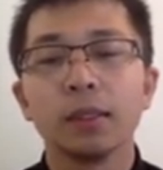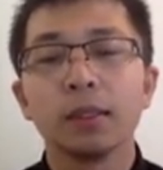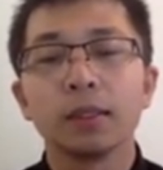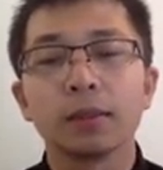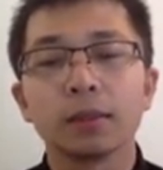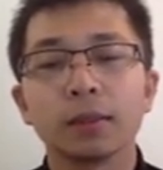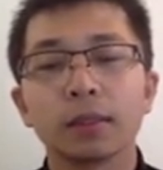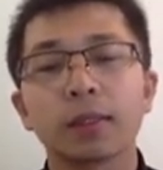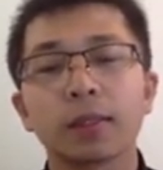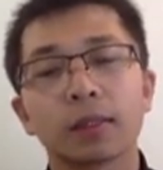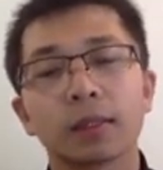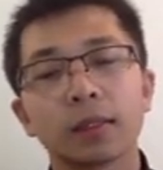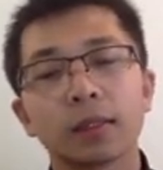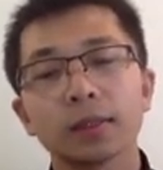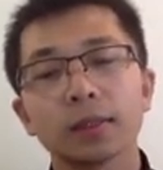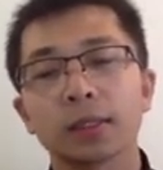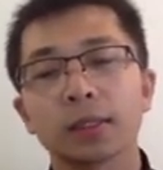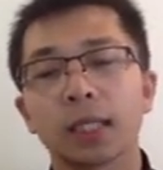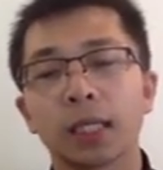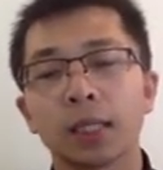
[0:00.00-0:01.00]
The third
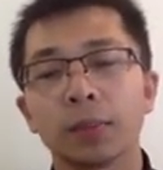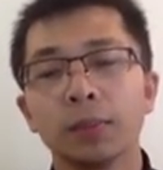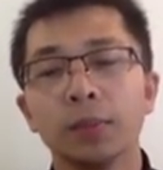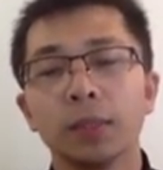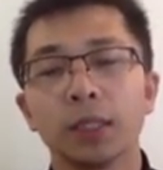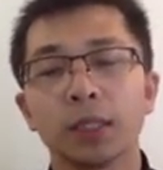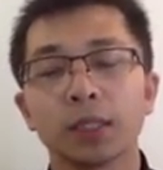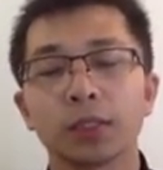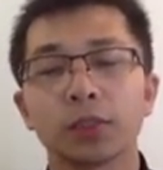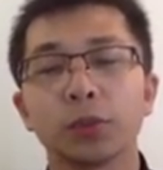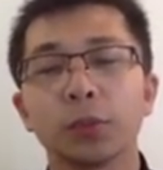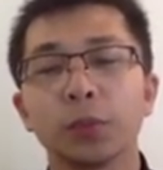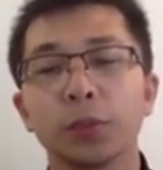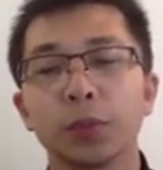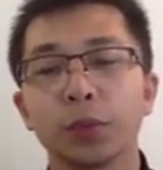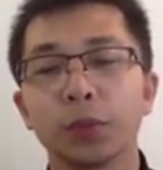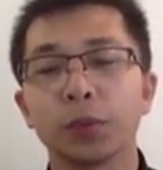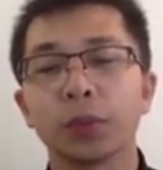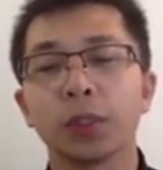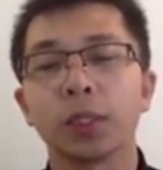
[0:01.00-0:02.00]
step is to
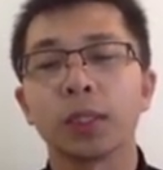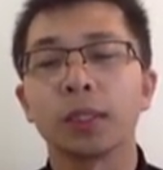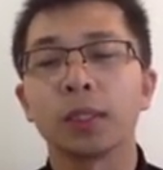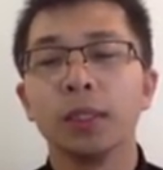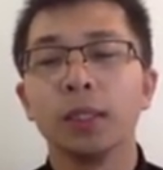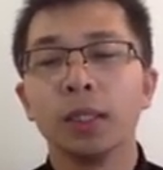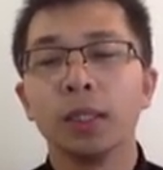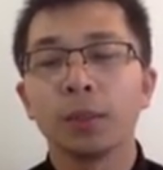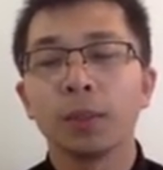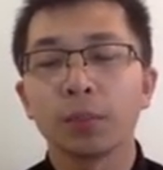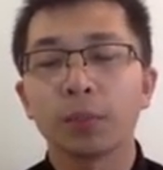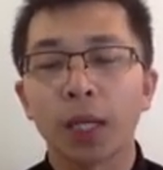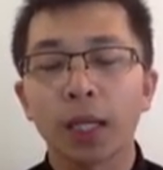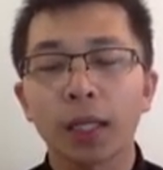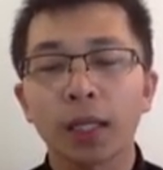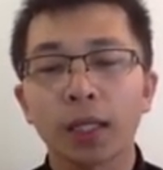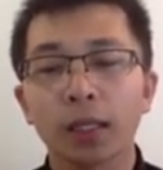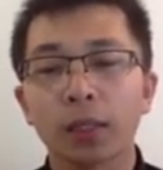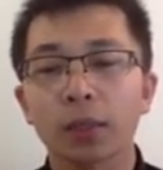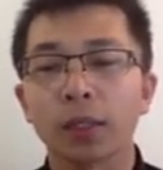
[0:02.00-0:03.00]
build a
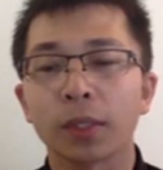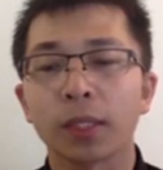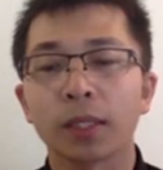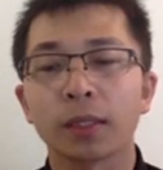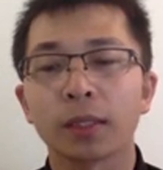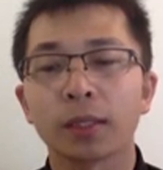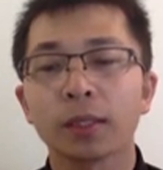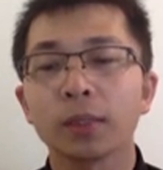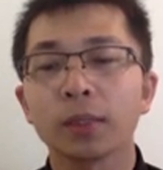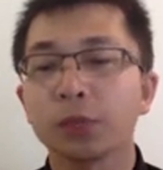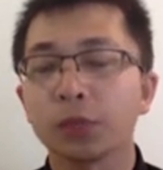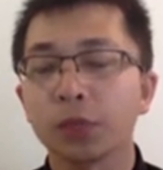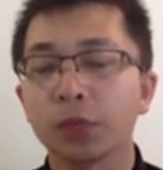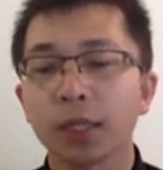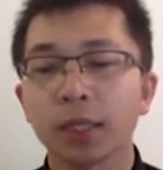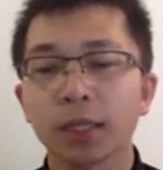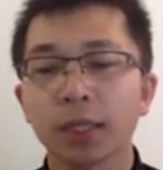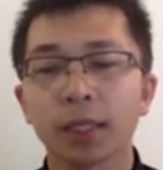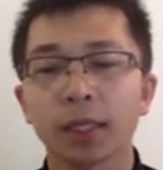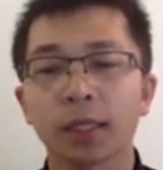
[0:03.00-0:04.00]
bucket locator to
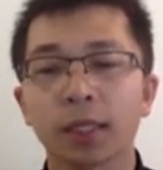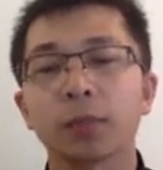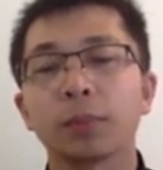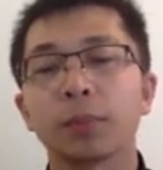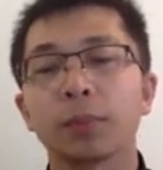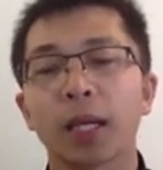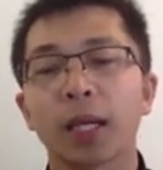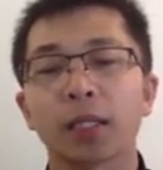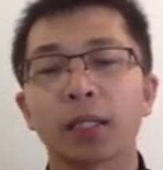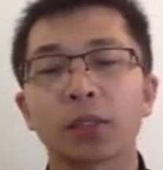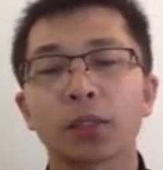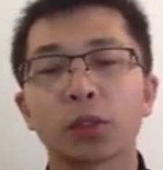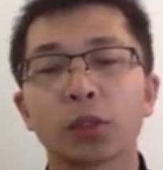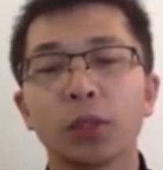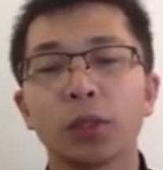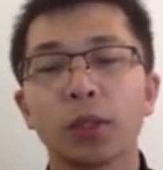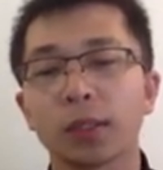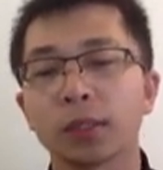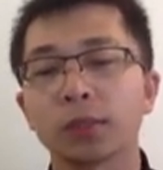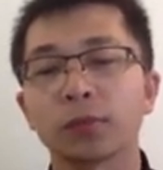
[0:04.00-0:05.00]
indicate the bucket
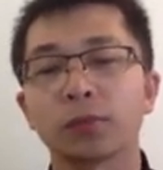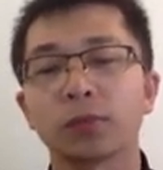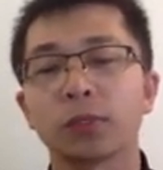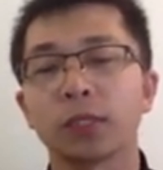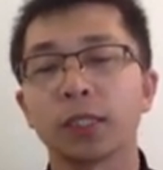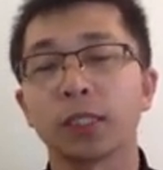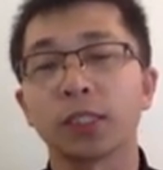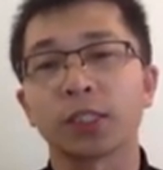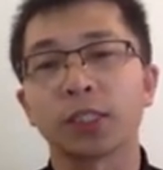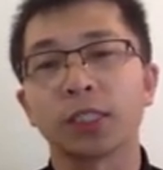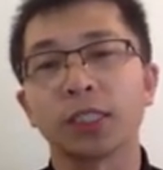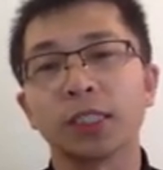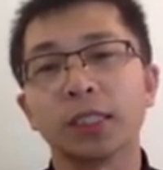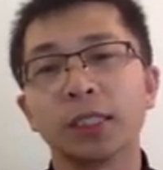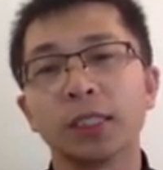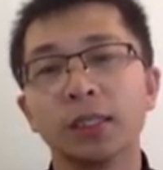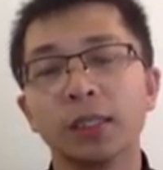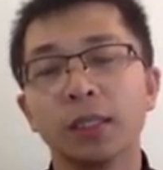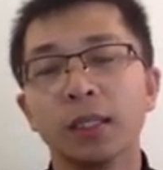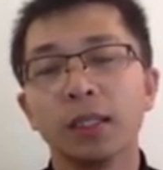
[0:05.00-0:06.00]
choice for each
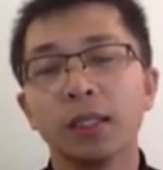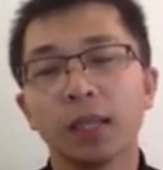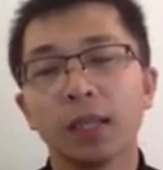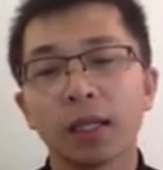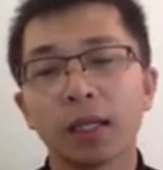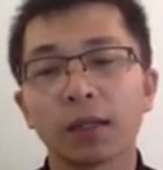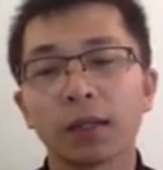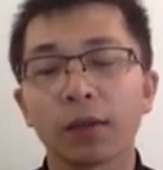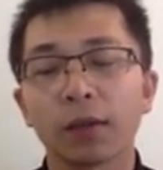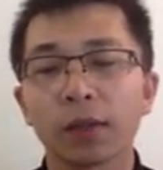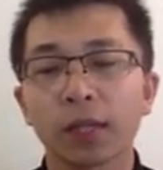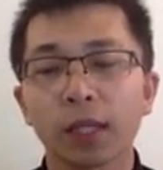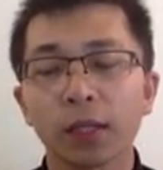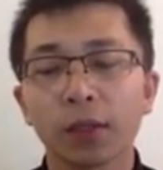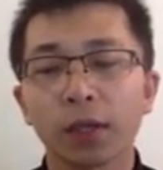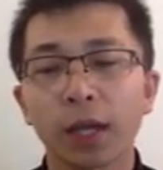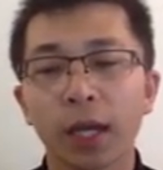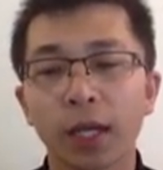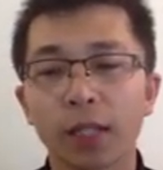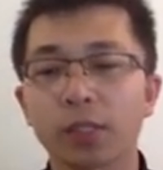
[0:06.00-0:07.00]
key. An
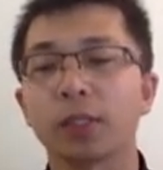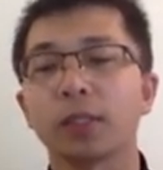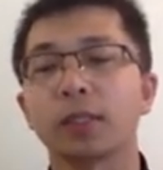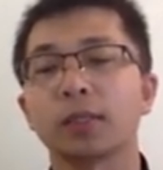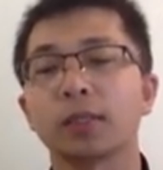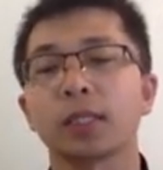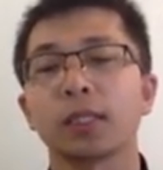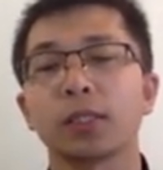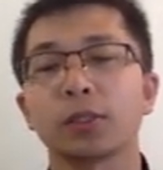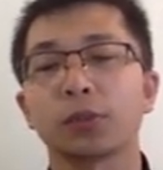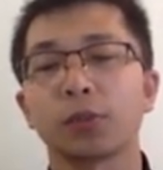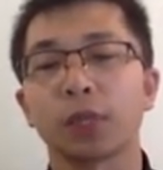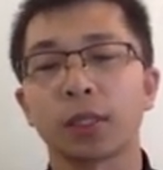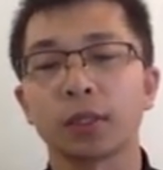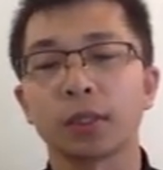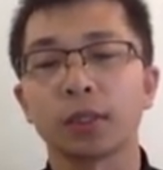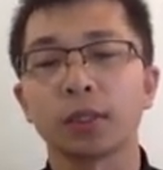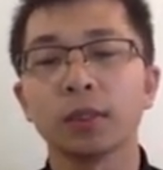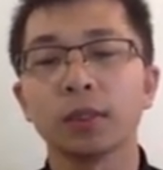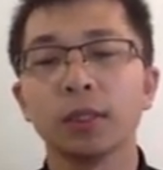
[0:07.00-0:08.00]
Othello hashing is
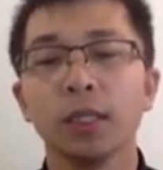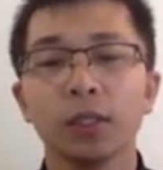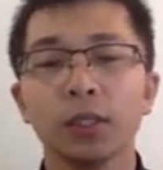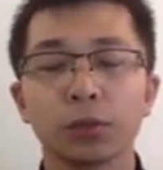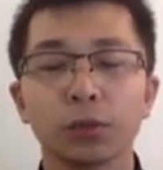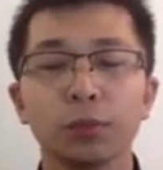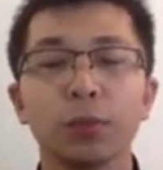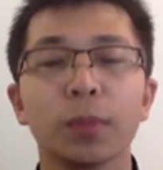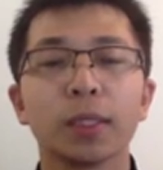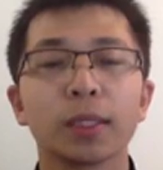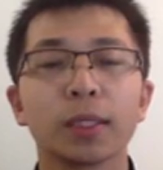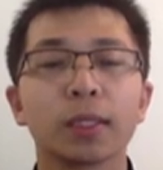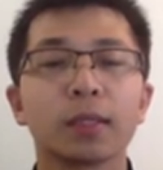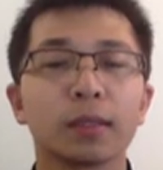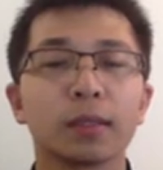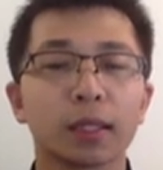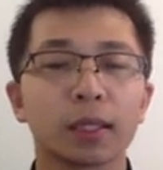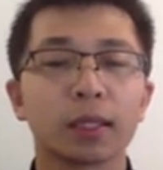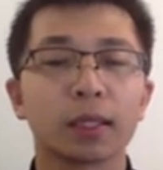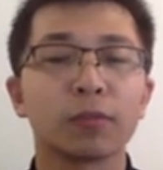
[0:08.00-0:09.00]
constructed to maintain
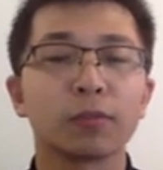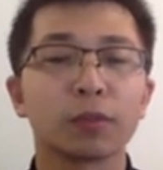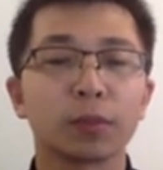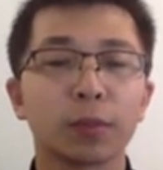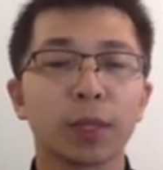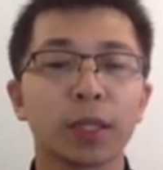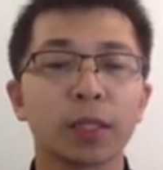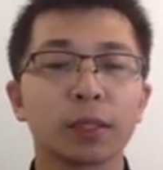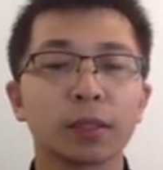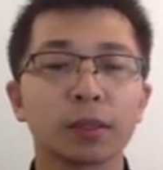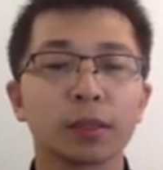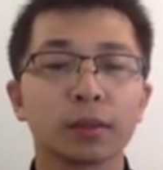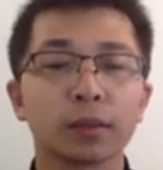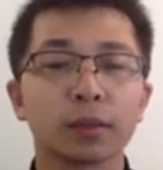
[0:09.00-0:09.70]
that information.